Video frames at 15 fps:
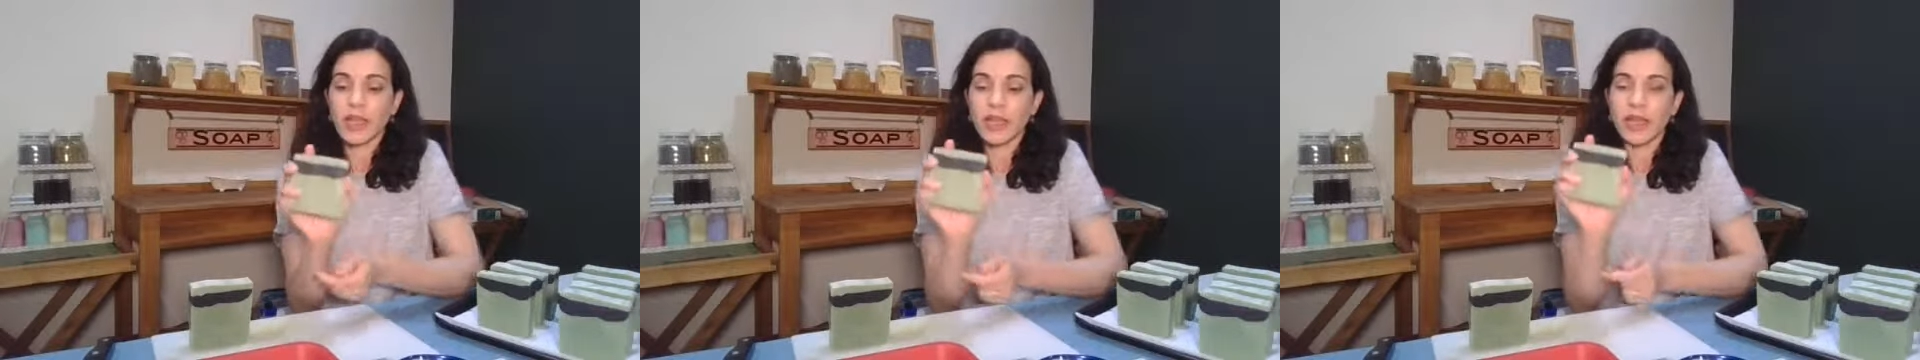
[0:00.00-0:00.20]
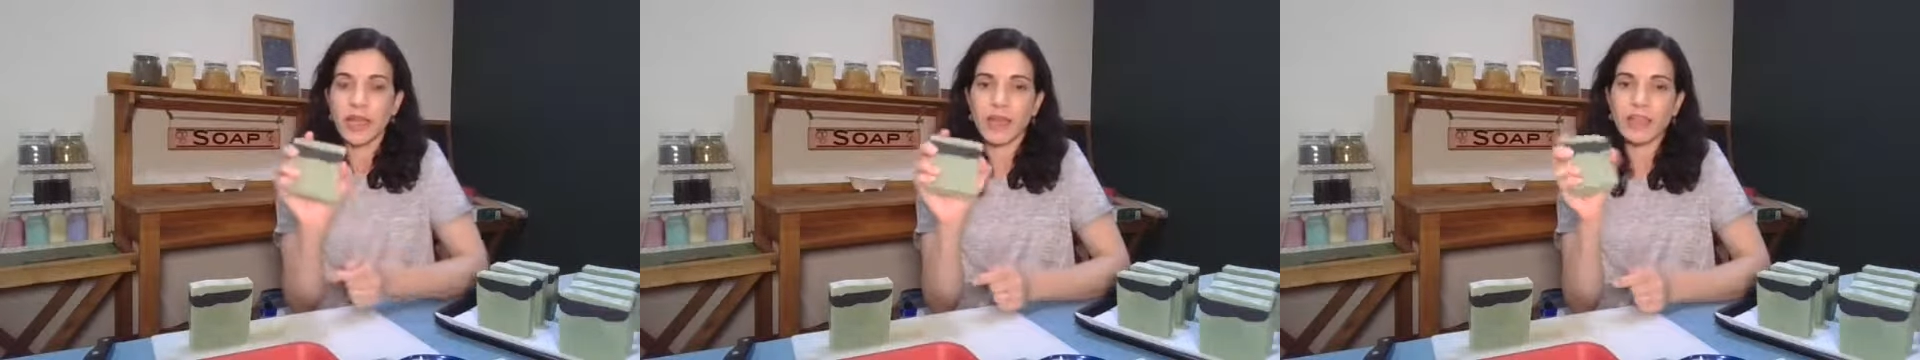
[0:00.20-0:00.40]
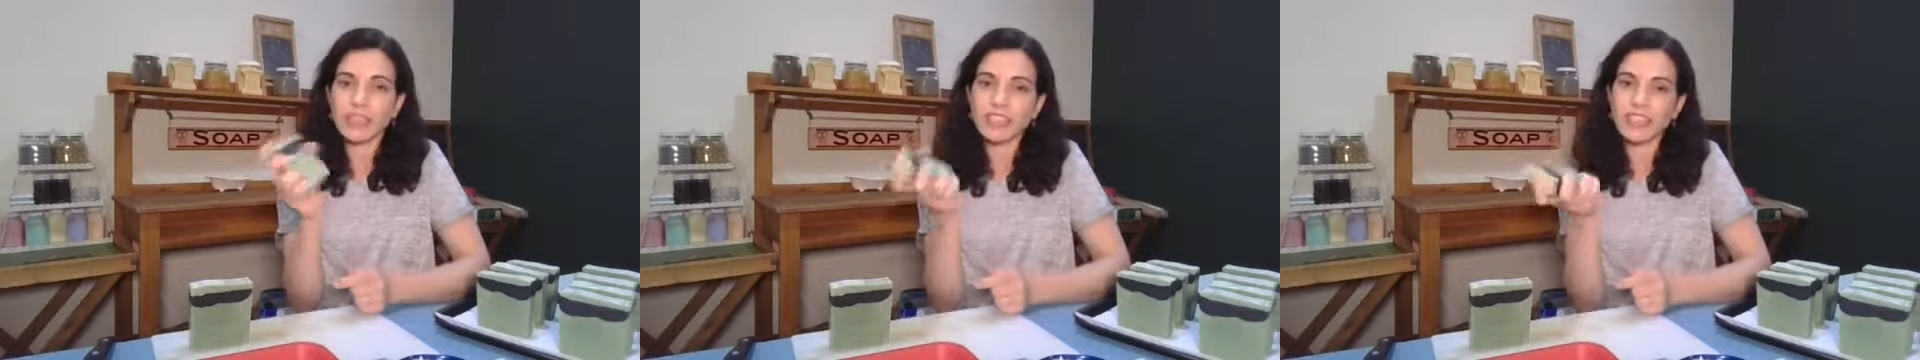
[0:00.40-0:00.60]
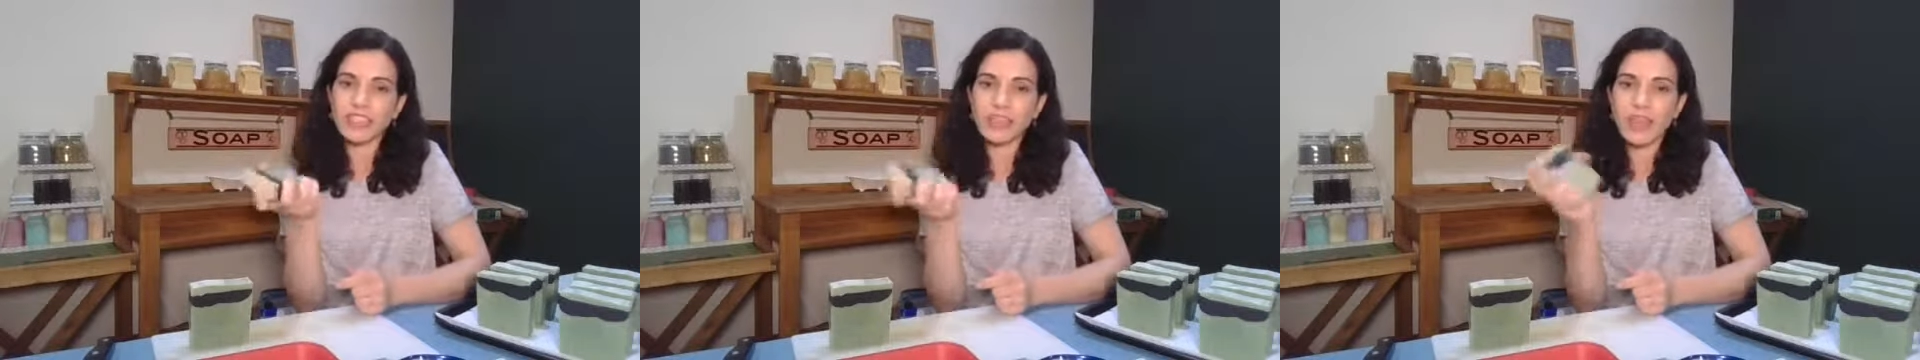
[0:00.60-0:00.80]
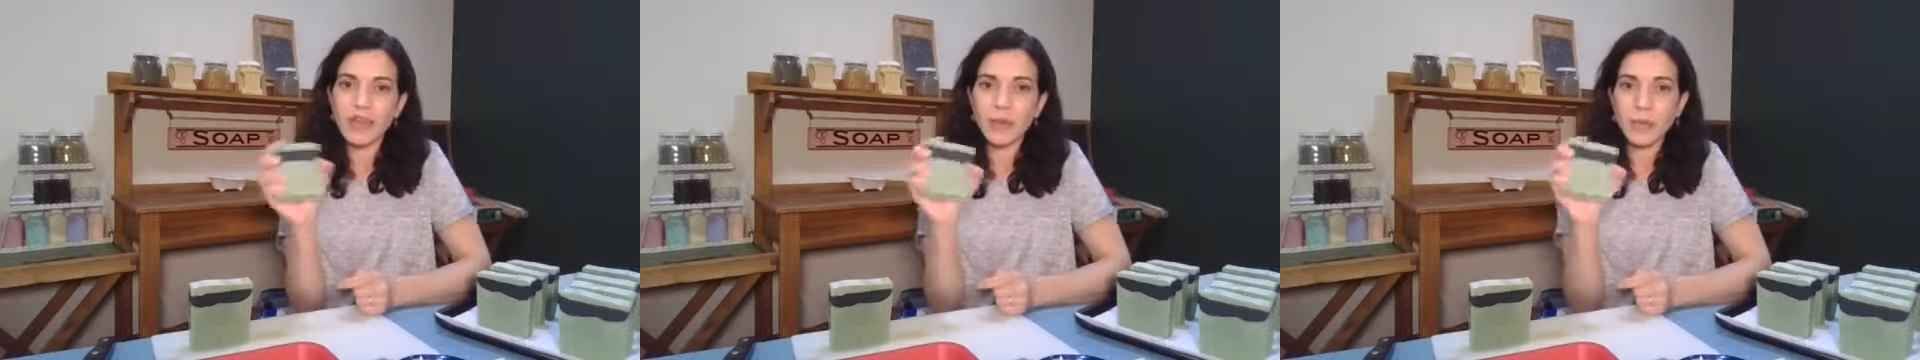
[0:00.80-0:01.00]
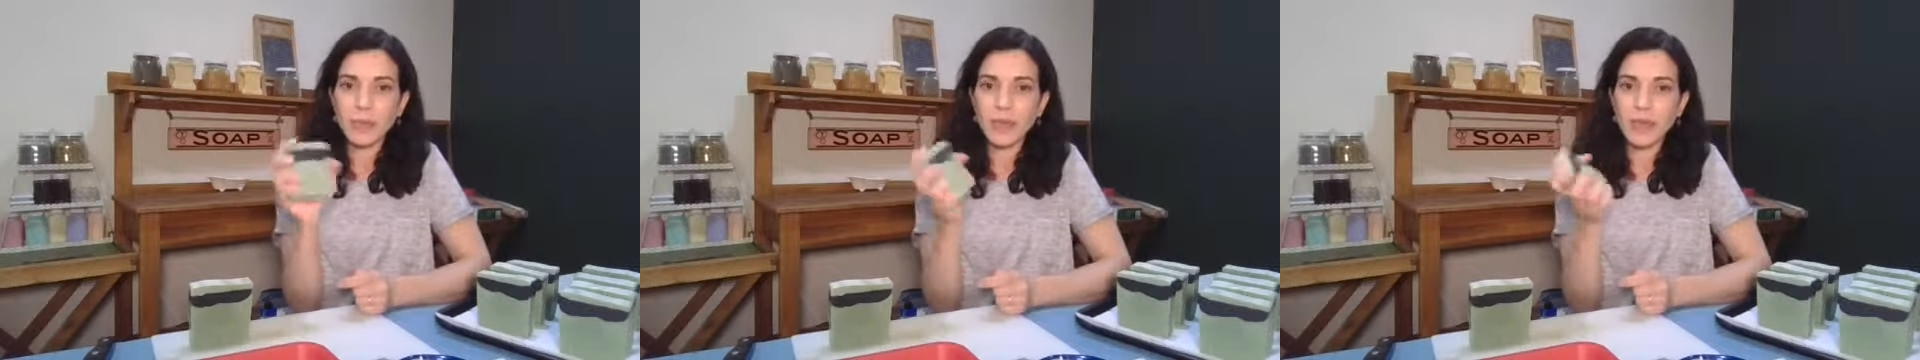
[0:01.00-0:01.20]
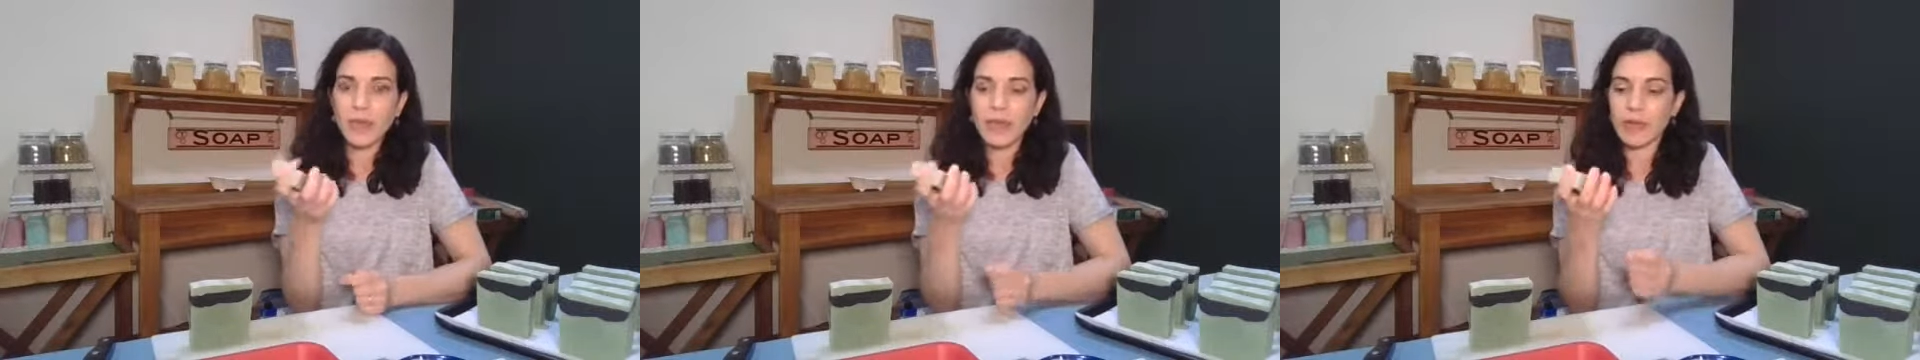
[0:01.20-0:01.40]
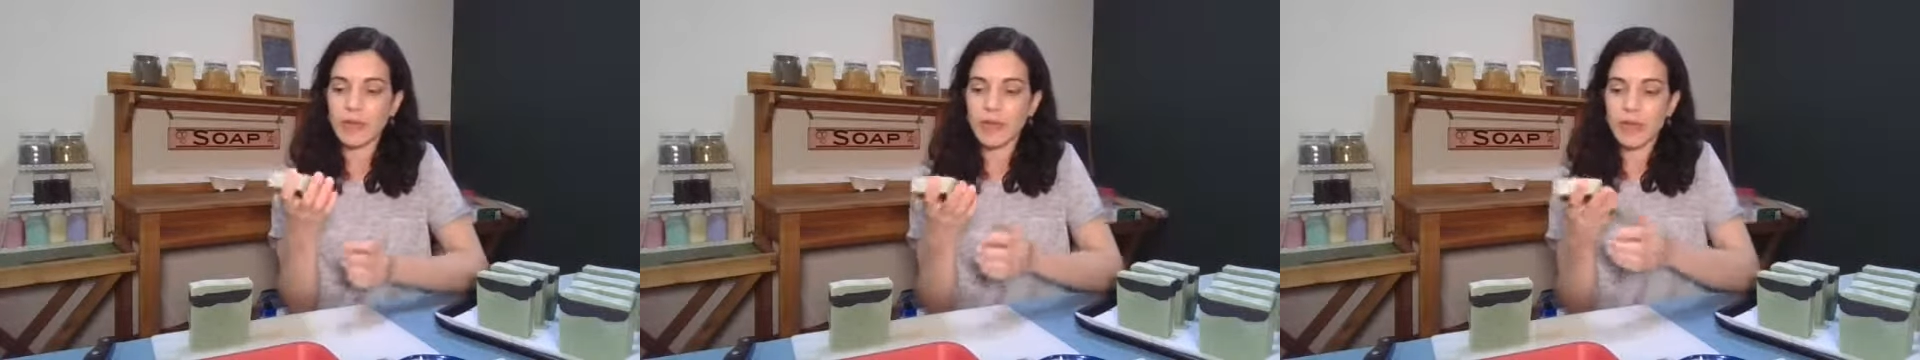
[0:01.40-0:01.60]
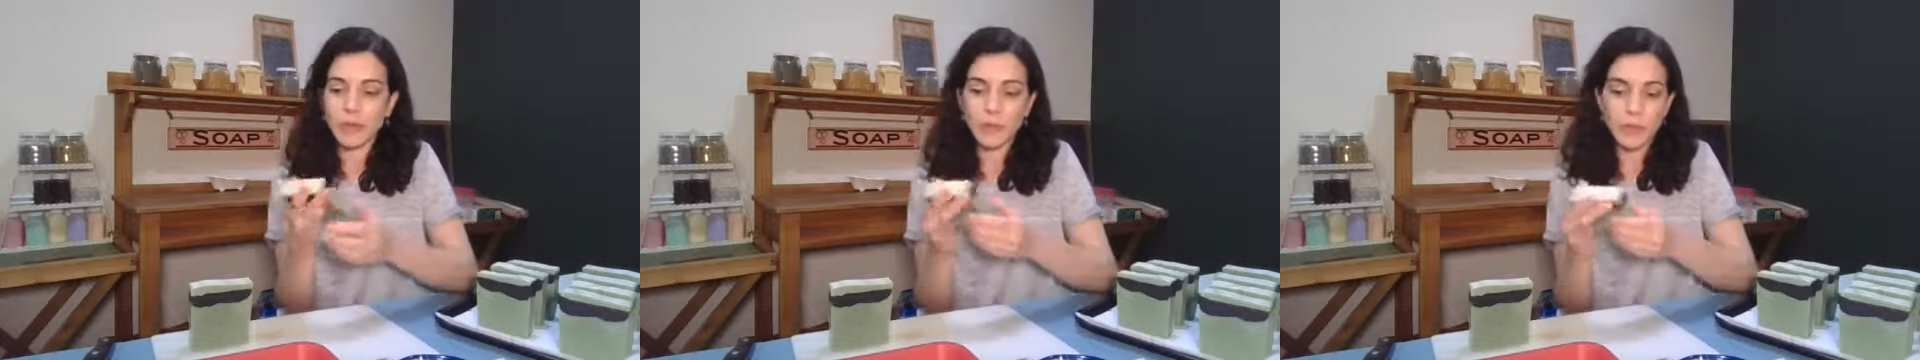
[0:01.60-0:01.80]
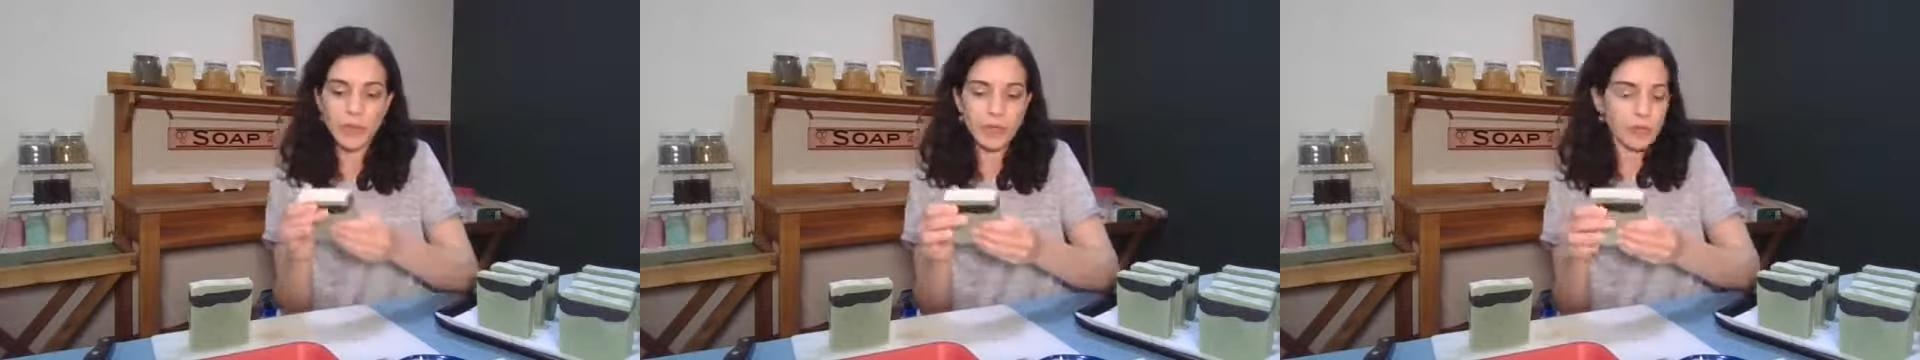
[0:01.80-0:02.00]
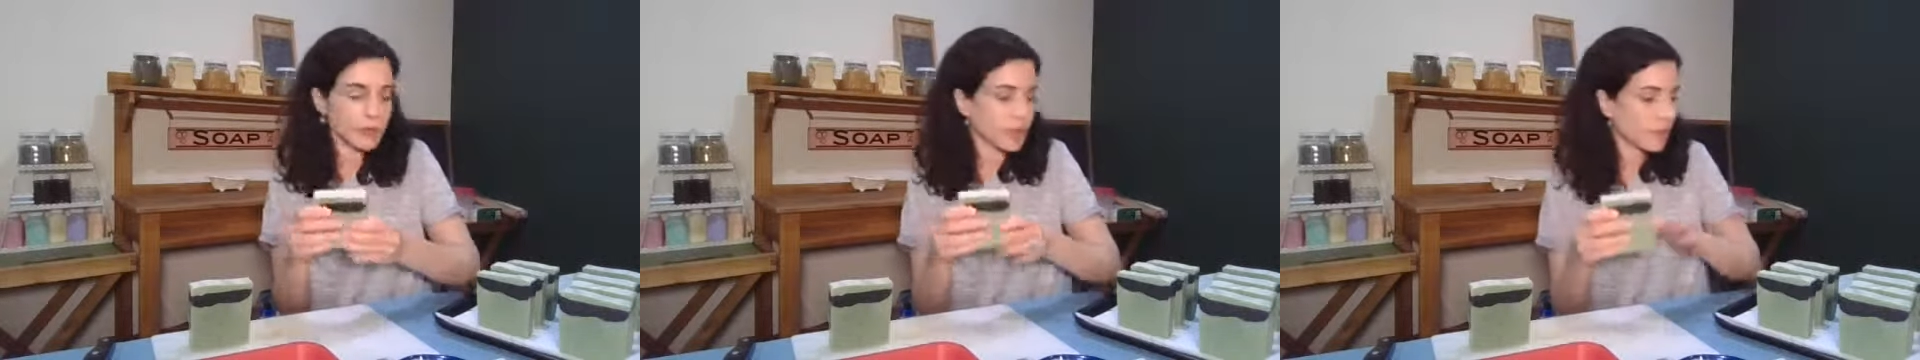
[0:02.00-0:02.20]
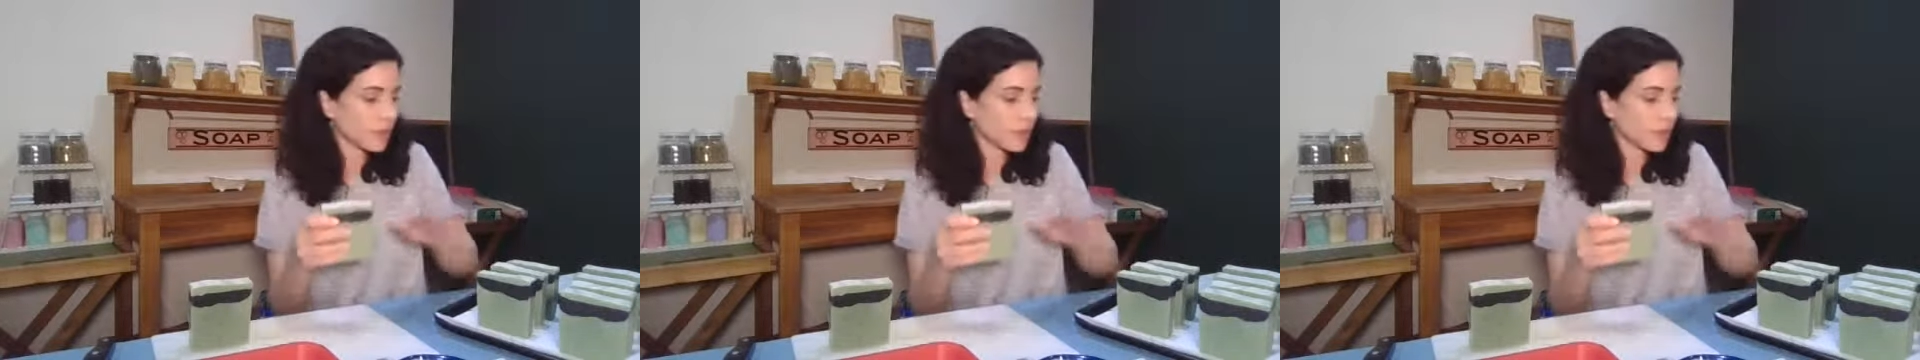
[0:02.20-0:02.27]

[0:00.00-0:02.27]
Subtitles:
And it's just kind of big and unwieldy.